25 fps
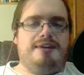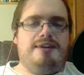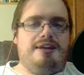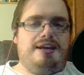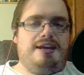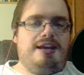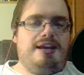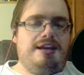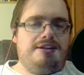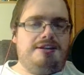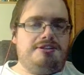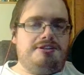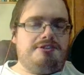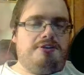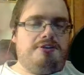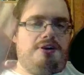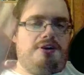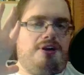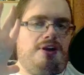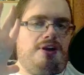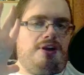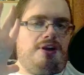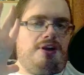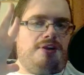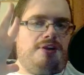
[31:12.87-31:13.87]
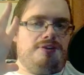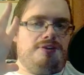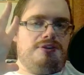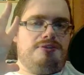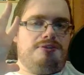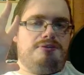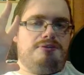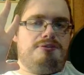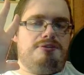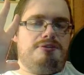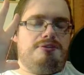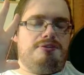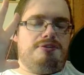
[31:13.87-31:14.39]
And to all of
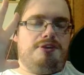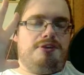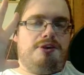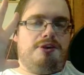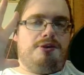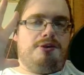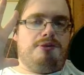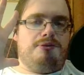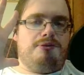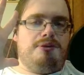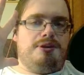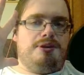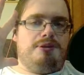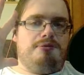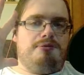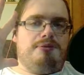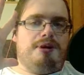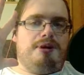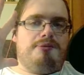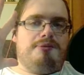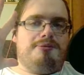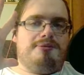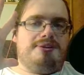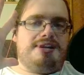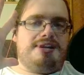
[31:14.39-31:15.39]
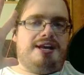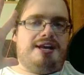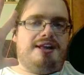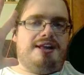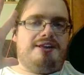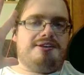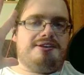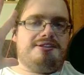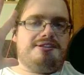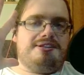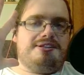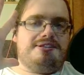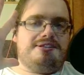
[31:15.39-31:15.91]
you who know what
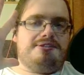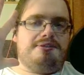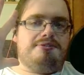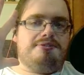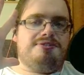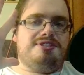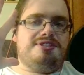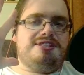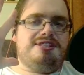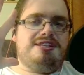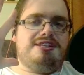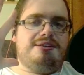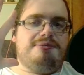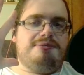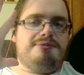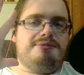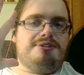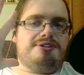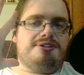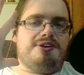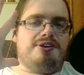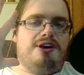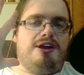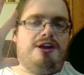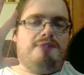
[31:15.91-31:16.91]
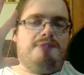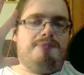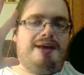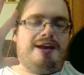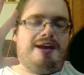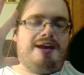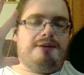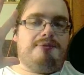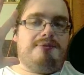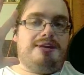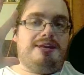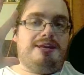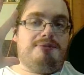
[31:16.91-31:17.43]
Alex's OC was called back
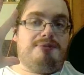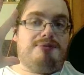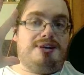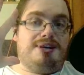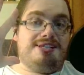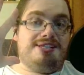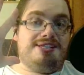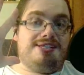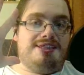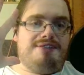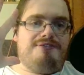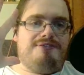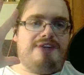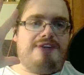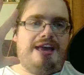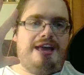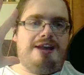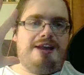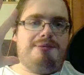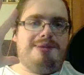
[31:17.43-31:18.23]
when he was in the fandom,